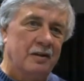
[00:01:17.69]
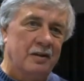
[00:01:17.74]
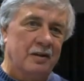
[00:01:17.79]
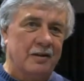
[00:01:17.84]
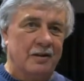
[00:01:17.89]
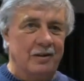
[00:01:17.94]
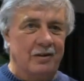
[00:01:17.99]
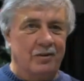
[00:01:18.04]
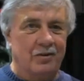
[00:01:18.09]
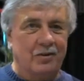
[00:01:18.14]

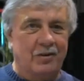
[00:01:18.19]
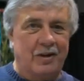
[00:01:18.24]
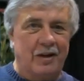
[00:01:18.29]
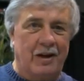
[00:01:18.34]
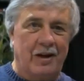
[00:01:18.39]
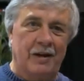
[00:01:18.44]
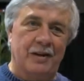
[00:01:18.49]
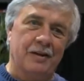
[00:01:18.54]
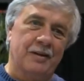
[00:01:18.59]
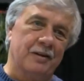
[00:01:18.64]
And they look
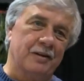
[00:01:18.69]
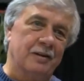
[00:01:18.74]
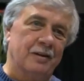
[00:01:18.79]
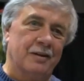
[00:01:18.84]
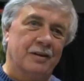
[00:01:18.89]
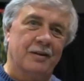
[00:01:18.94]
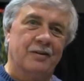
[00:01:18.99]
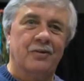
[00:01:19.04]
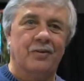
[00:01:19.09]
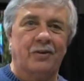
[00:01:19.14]
at it, and
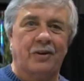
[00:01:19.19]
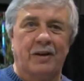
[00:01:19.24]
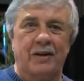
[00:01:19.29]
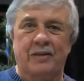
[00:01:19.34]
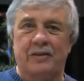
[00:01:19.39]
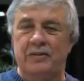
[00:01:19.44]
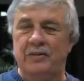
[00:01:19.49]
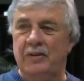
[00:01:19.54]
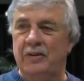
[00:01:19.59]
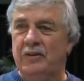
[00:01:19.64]
they go
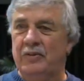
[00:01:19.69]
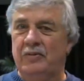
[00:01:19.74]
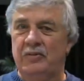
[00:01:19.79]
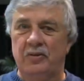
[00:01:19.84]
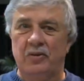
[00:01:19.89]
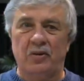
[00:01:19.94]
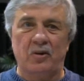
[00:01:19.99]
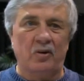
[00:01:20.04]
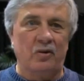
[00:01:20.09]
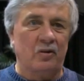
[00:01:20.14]
like this,
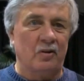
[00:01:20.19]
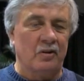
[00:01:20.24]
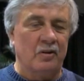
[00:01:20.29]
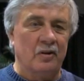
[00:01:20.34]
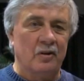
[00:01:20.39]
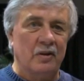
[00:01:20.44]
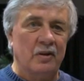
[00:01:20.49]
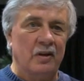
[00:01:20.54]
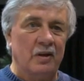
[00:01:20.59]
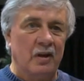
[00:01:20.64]
you know,
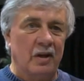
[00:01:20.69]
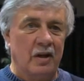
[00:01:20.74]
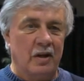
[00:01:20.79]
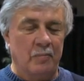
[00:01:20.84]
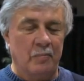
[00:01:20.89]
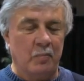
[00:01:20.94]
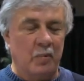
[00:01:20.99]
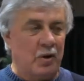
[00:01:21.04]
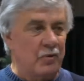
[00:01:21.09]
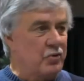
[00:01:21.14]

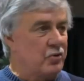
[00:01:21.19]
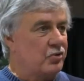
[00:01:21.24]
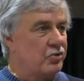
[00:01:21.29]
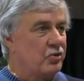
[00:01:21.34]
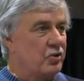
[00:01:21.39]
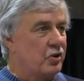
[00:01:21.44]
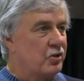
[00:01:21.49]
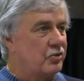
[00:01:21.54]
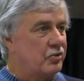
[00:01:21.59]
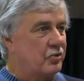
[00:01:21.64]
and mother
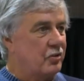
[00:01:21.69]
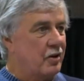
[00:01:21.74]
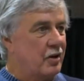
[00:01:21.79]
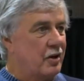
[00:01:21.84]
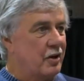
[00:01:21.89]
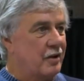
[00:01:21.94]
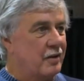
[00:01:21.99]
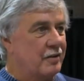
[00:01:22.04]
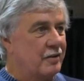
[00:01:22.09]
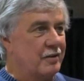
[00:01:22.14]
starts
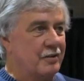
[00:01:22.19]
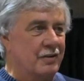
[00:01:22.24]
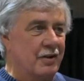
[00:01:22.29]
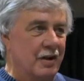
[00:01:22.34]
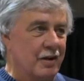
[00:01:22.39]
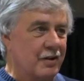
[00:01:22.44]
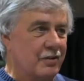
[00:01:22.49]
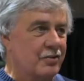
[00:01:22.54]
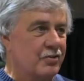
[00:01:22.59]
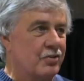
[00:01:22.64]
crying,
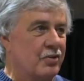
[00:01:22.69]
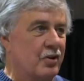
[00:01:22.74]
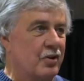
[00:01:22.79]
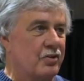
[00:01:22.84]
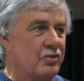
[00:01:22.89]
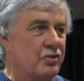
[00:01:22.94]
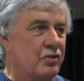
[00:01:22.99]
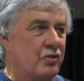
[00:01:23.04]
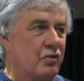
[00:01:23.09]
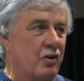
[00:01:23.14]
dad
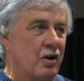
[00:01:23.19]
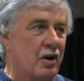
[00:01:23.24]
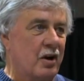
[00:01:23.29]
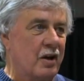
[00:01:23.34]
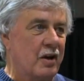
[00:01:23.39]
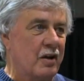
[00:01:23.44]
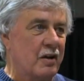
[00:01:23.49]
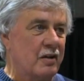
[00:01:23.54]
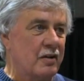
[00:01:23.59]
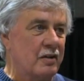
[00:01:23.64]
starts
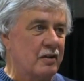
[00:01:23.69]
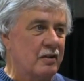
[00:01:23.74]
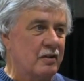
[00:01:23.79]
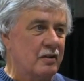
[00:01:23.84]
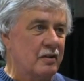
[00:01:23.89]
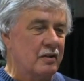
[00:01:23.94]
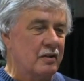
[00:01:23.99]
crying.